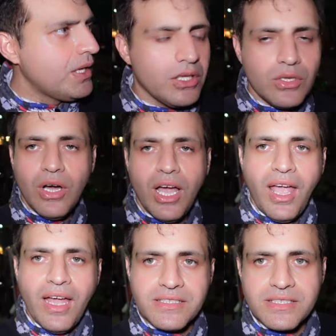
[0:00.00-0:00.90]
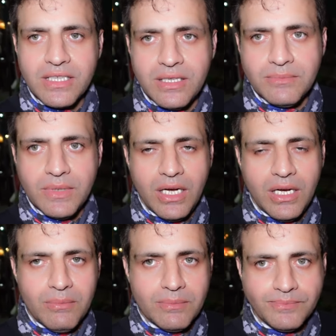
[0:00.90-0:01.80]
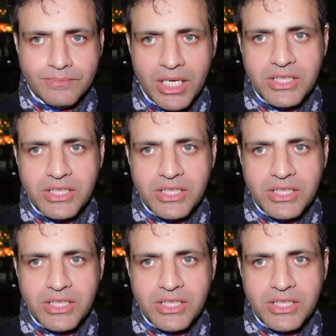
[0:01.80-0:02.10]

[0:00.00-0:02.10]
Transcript: You know, I asked him, my